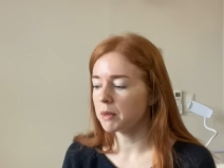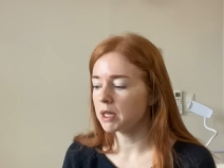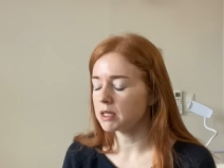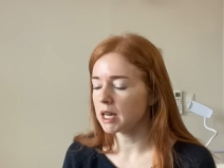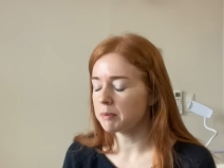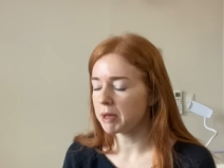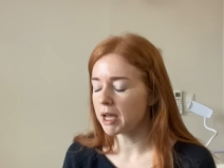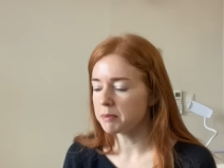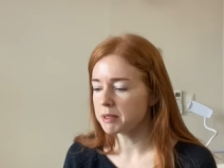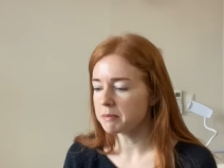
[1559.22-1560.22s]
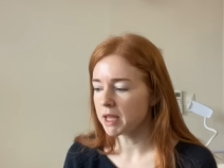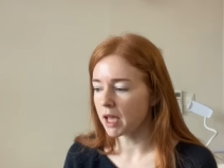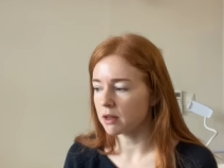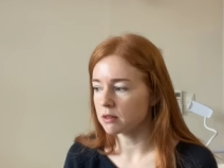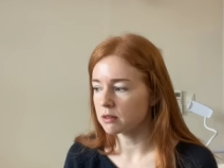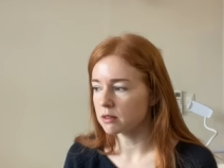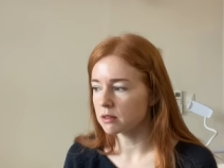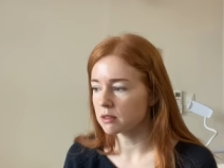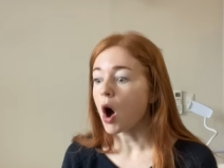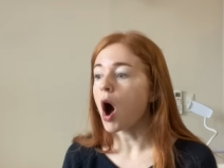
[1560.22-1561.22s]
Did I pick up something
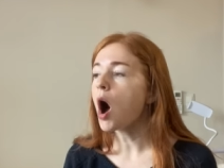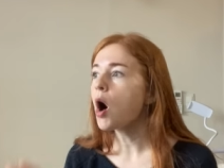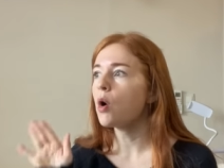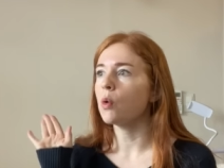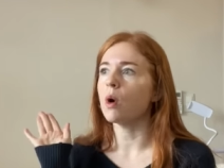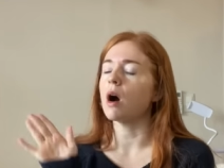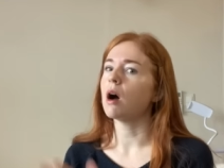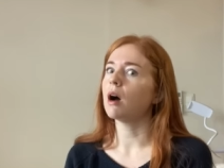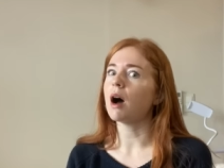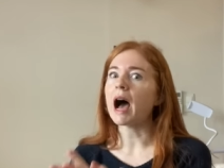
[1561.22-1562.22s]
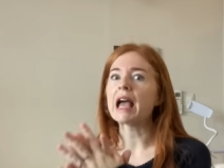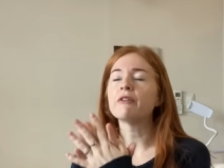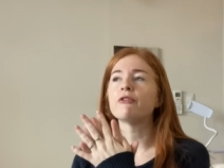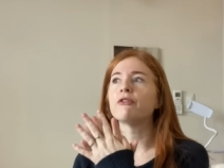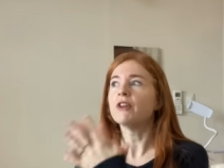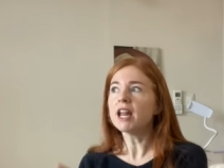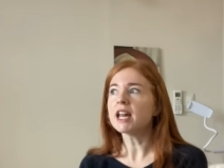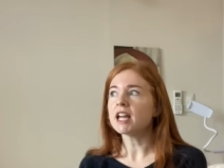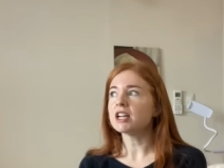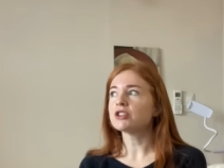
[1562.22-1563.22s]
else? Oh, I
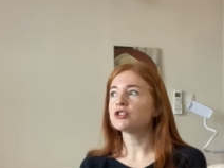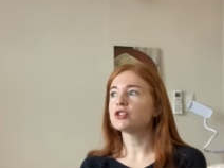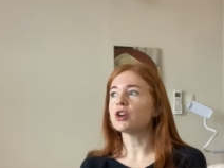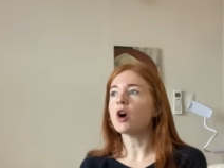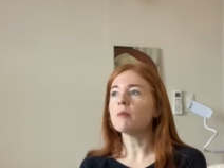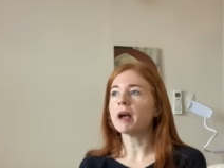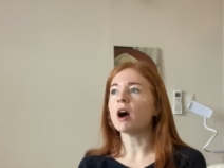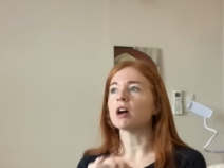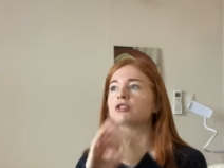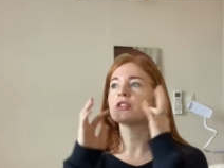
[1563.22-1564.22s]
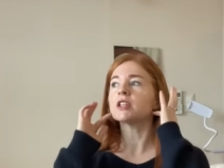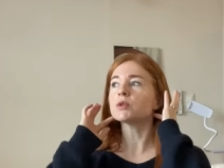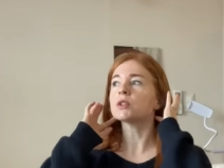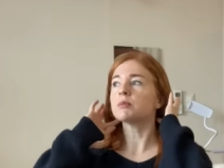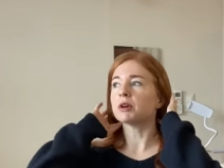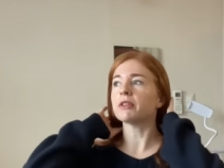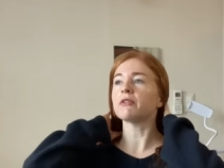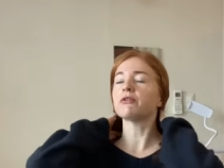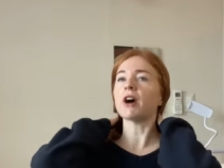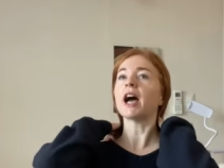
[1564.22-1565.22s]
finished, oh my gosh, this was a book
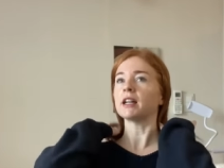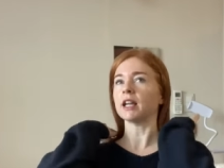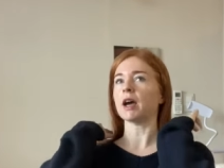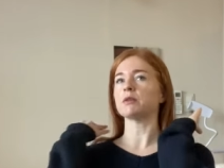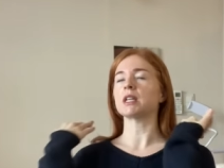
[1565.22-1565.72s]
that finally I was